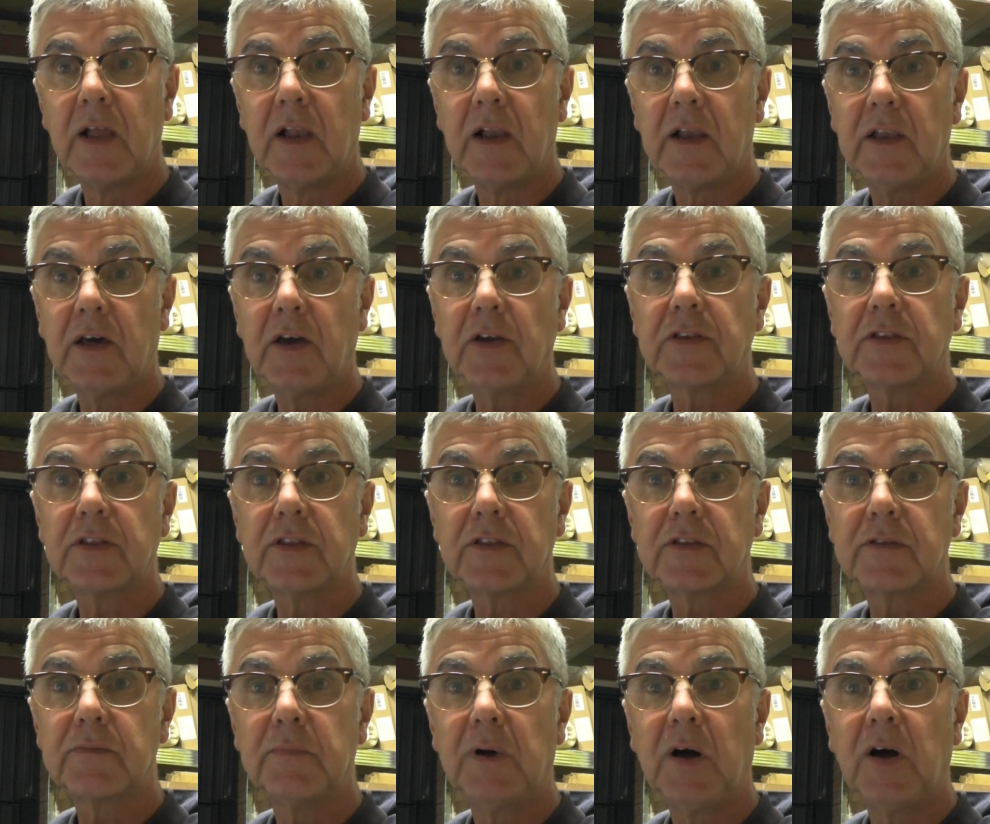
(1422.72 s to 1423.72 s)

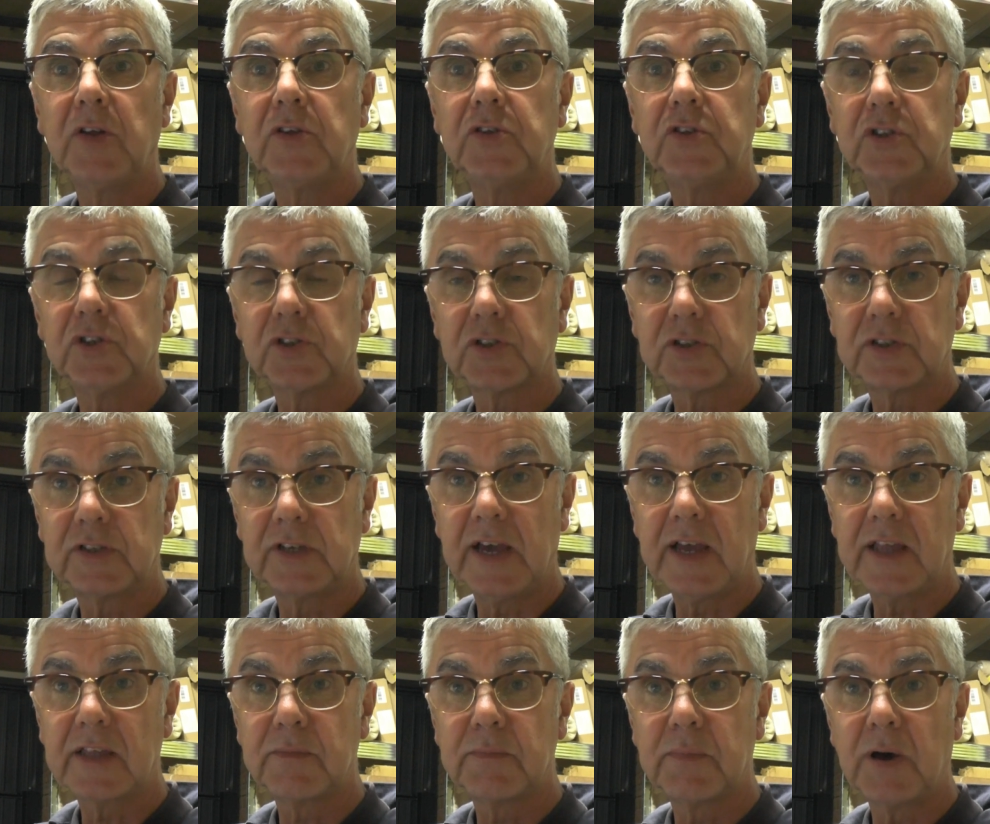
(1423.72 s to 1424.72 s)
licensed mine just
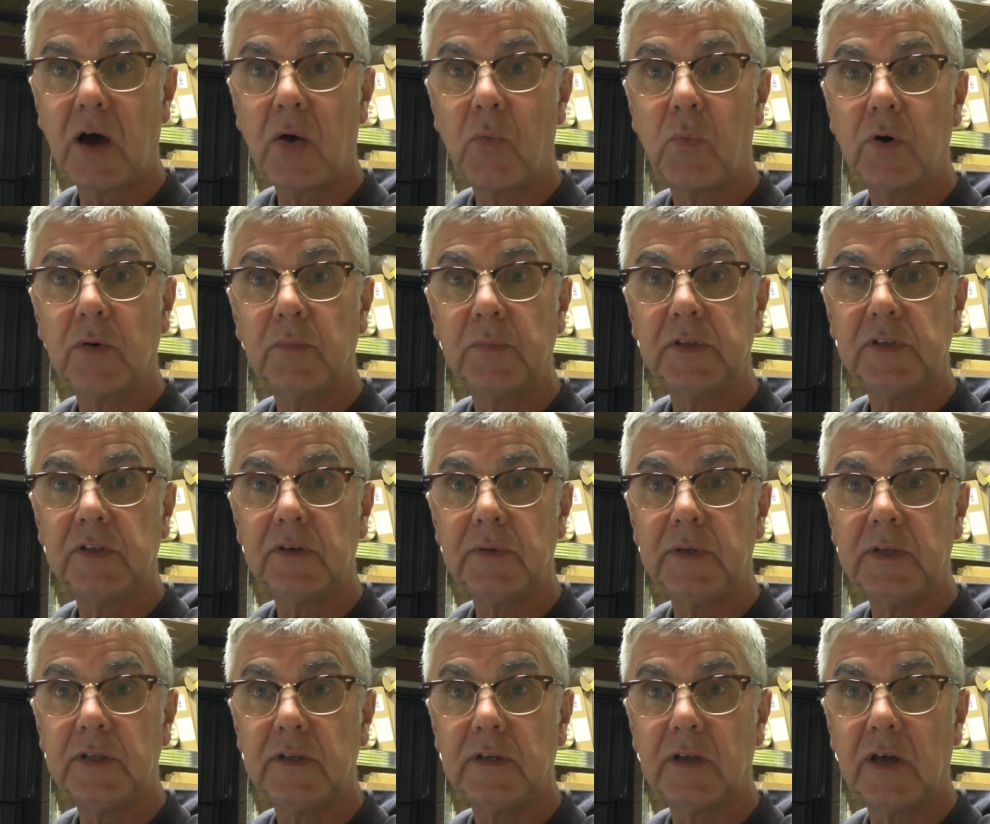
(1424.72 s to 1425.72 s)
yet, but I will be
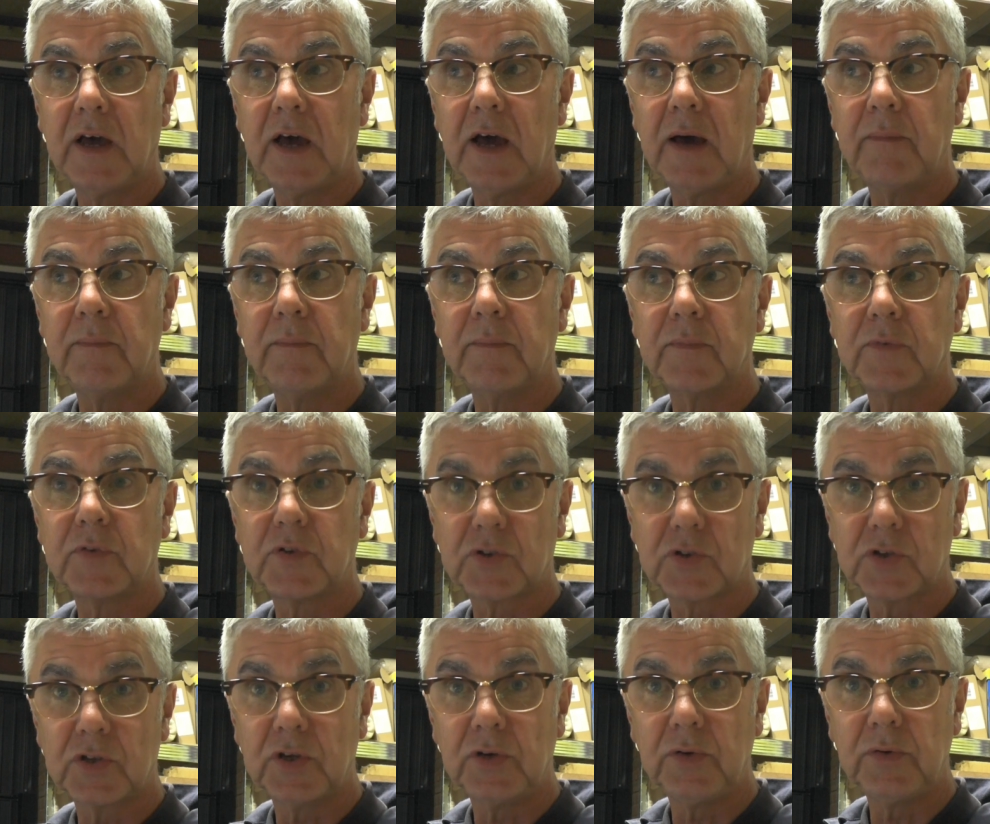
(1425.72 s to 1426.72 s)
doing
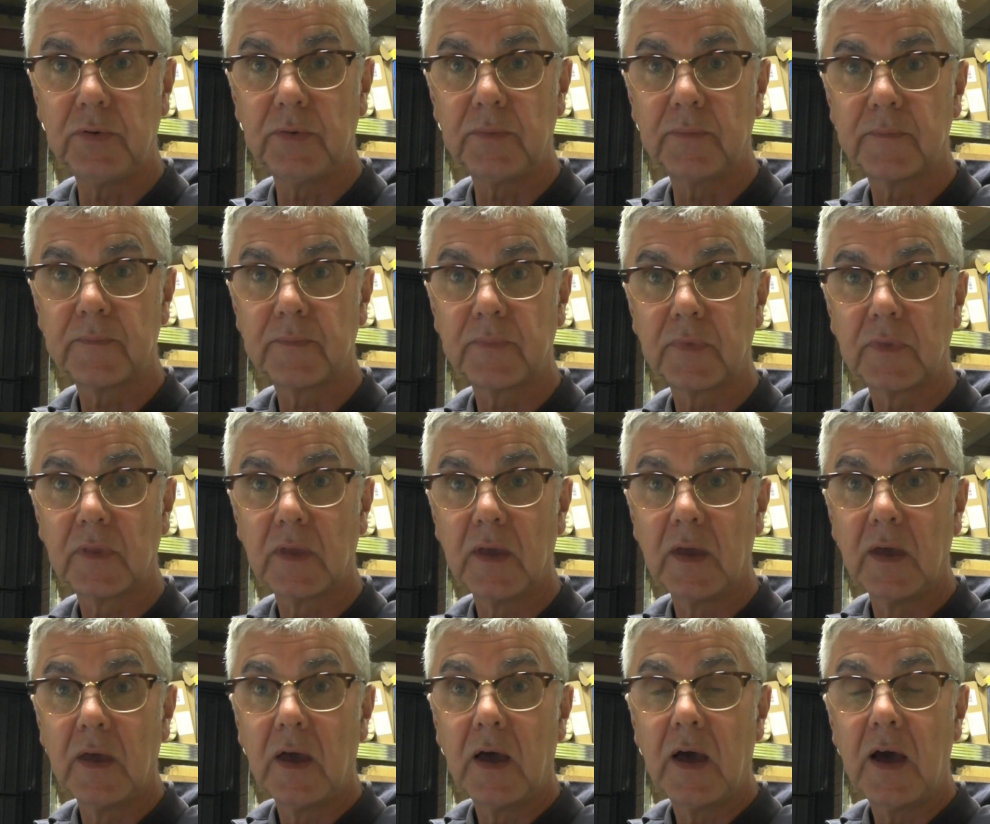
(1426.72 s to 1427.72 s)
soon.
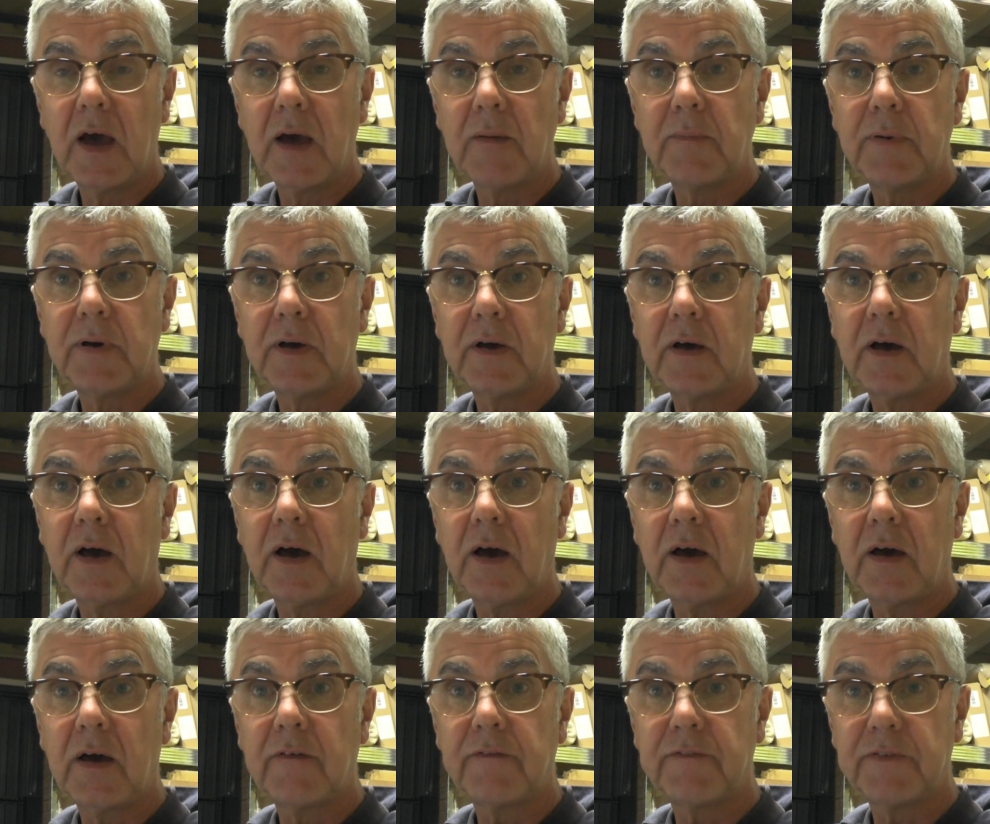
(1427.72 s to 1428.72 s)
But
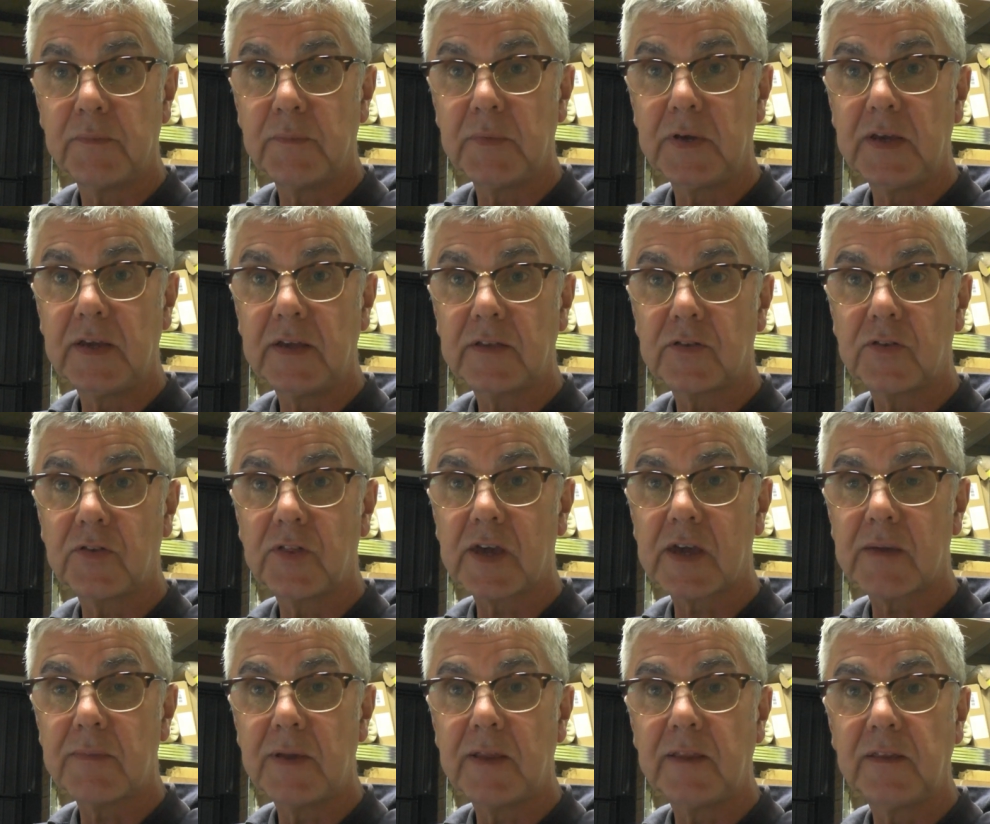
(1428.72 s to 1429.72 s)
for me it's a
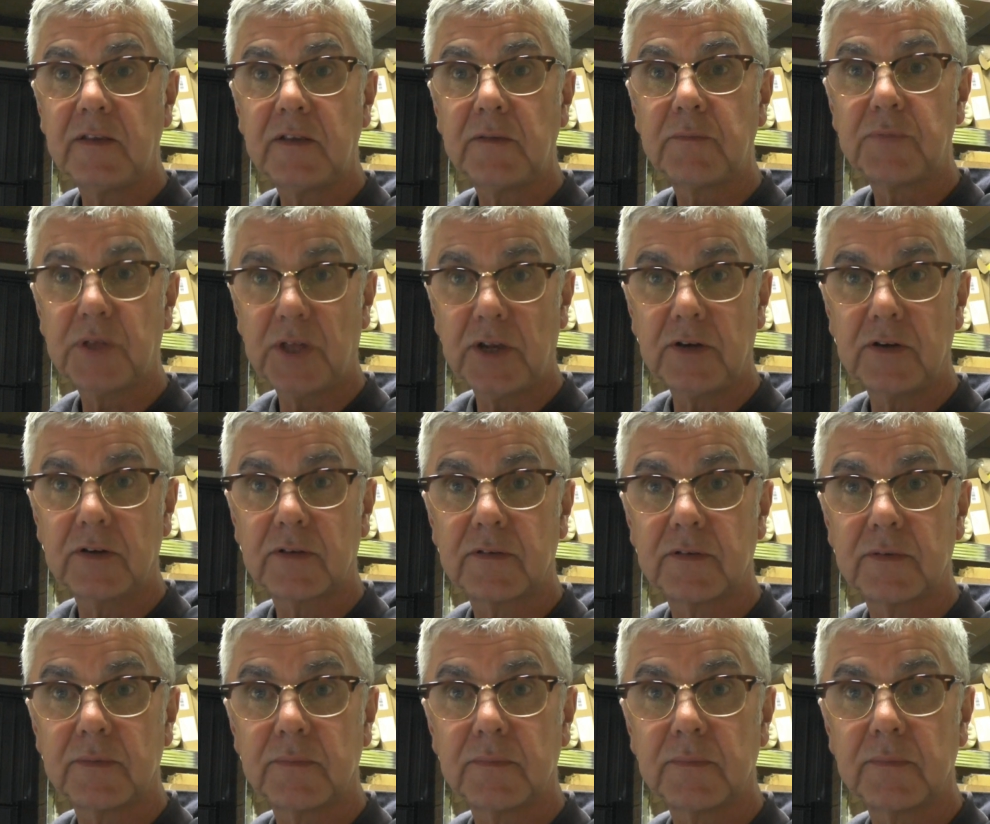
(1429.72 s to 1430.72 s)
recommended
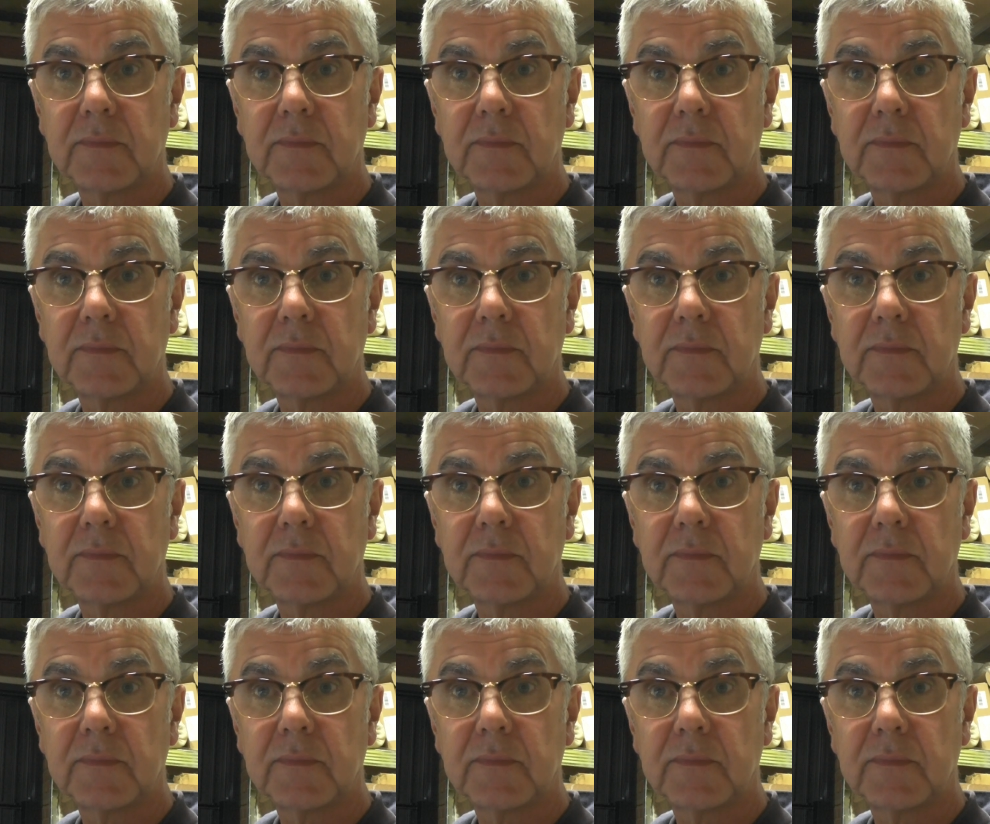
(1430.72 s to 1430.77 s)
product.